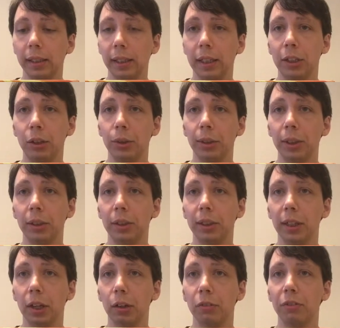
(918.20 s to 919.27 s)
injuring
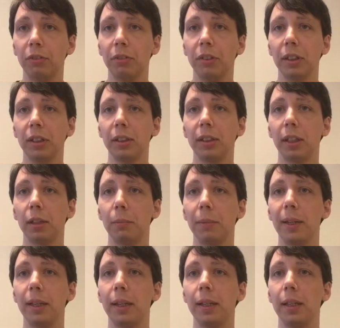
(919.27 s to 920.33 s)
yourself is going to
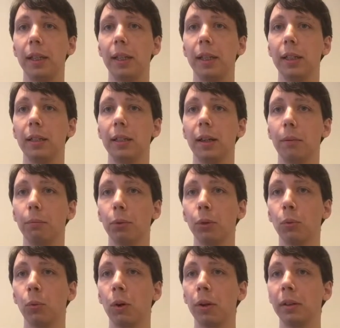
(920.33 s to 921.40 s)
be the number
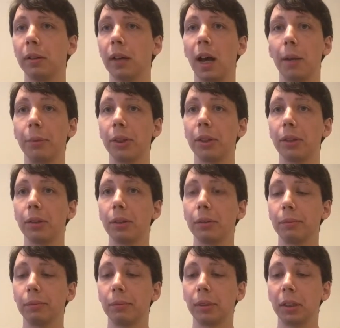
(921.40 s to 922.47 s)
one obstacle.
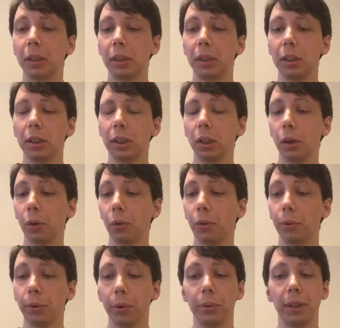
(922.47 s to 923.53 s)
So
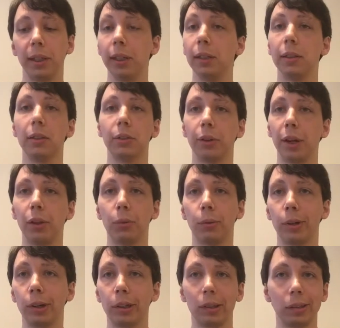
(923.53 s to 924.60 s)
throwing in strength
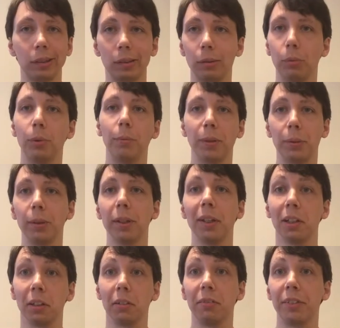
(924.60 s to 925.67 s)
work would be really
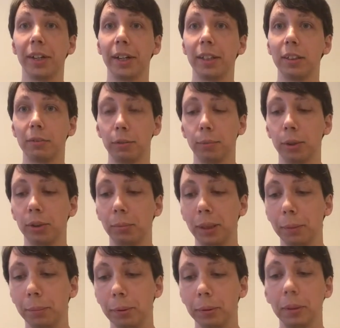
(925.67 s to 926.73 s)
ill-advised for most
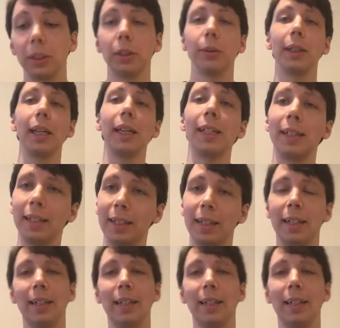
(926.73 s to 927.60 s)
people. So again,